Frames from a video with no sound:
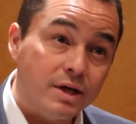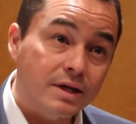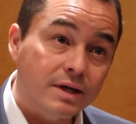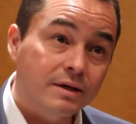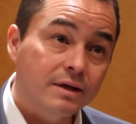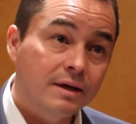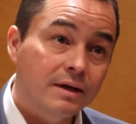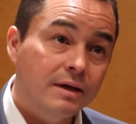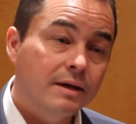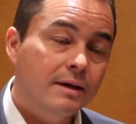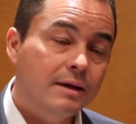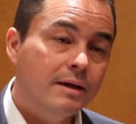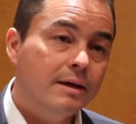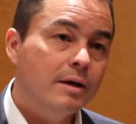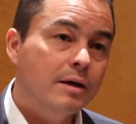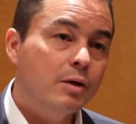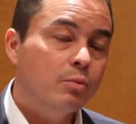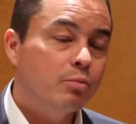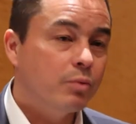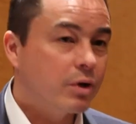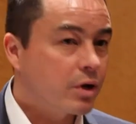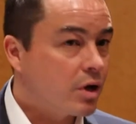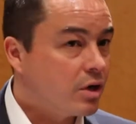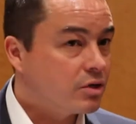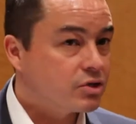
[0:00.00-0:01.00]
it,
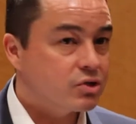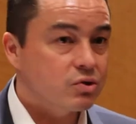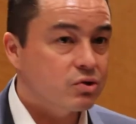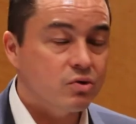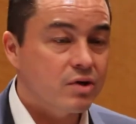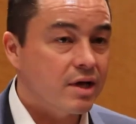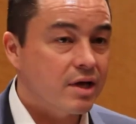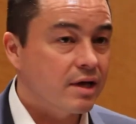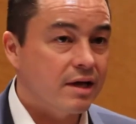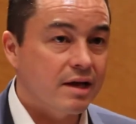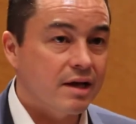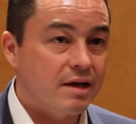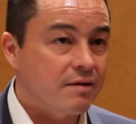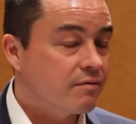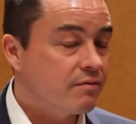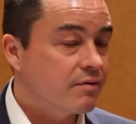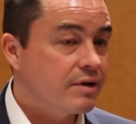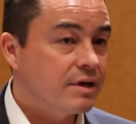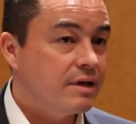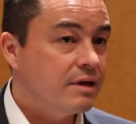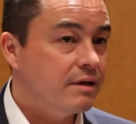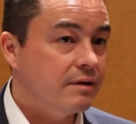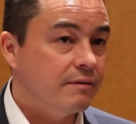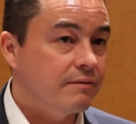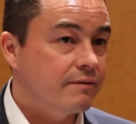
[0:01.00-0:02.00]
but also that
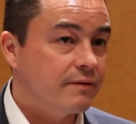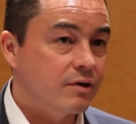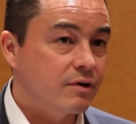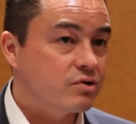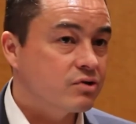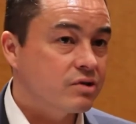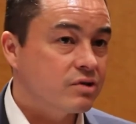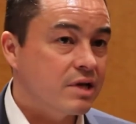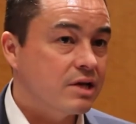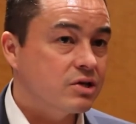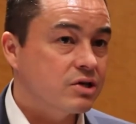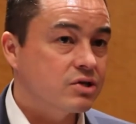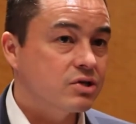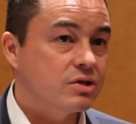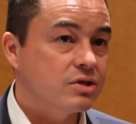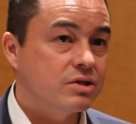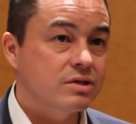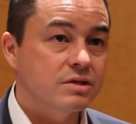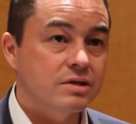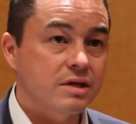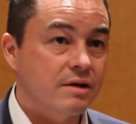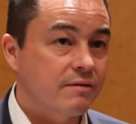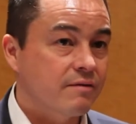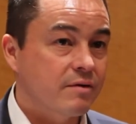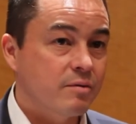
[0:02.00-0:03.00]
every First
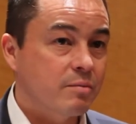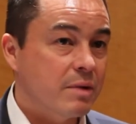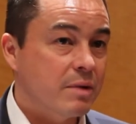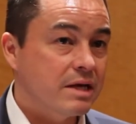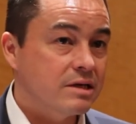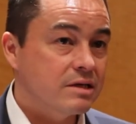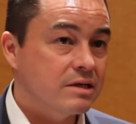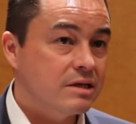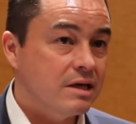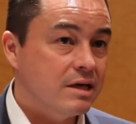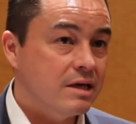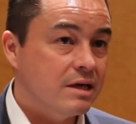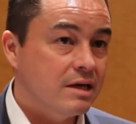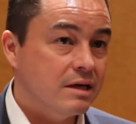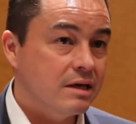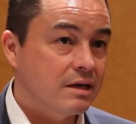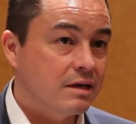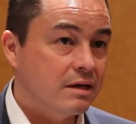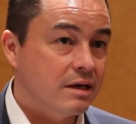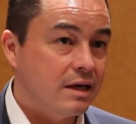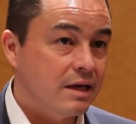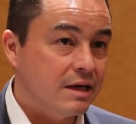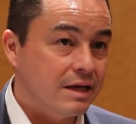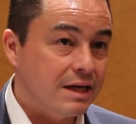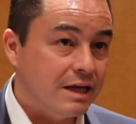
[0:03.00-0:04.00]
Nations, every Métis
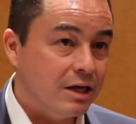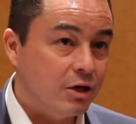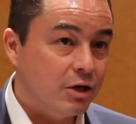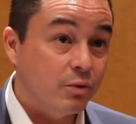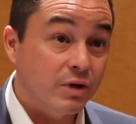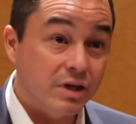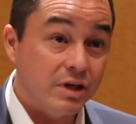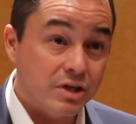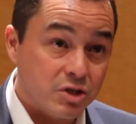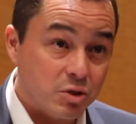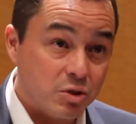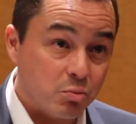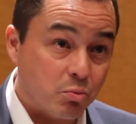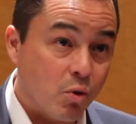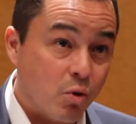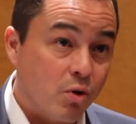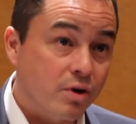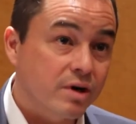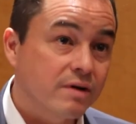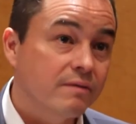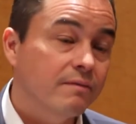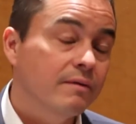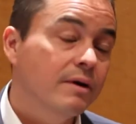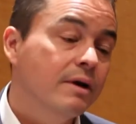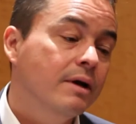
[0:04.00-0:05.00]
and Inuit is
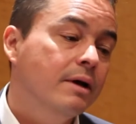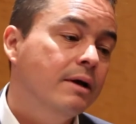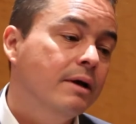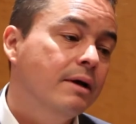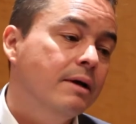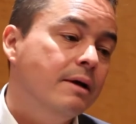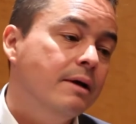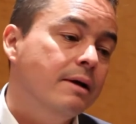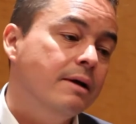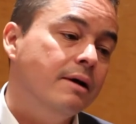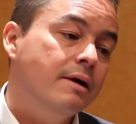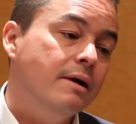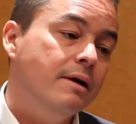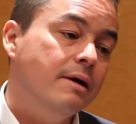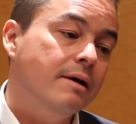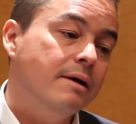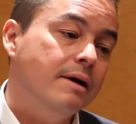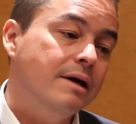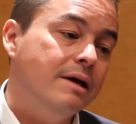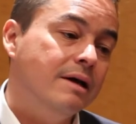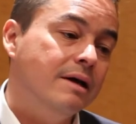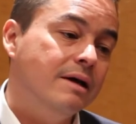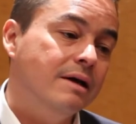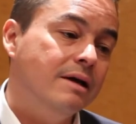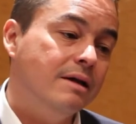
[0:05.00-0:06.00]
supported
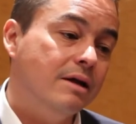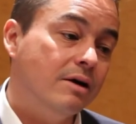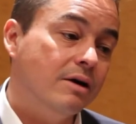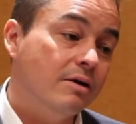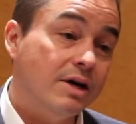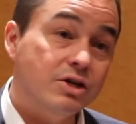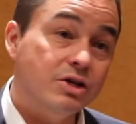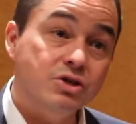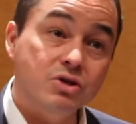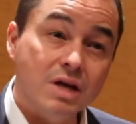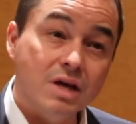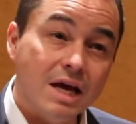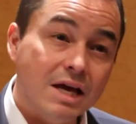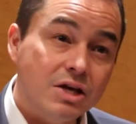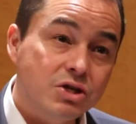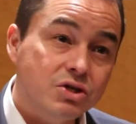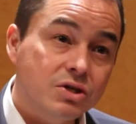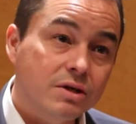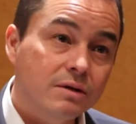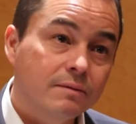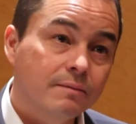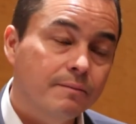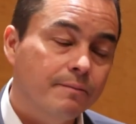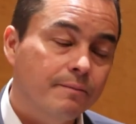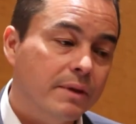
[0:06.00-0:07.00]
in their
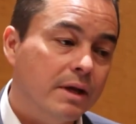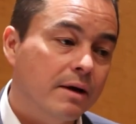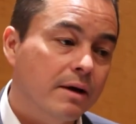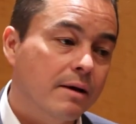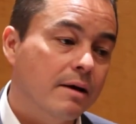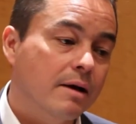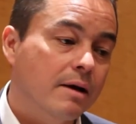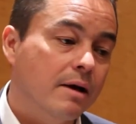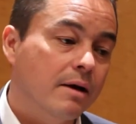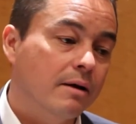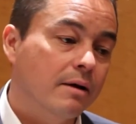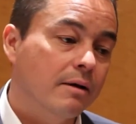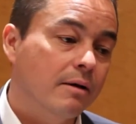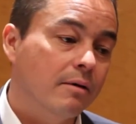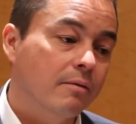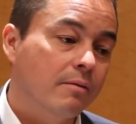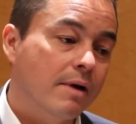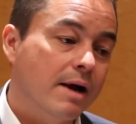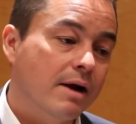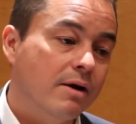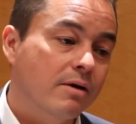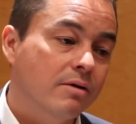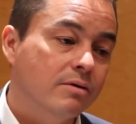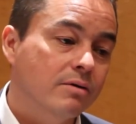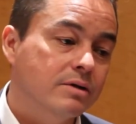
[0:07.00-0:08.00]
education
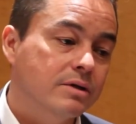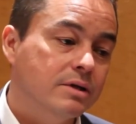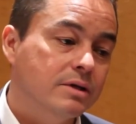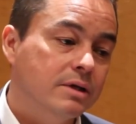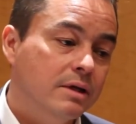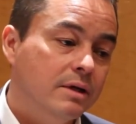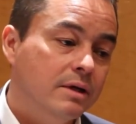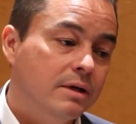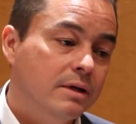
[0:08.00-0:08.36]
around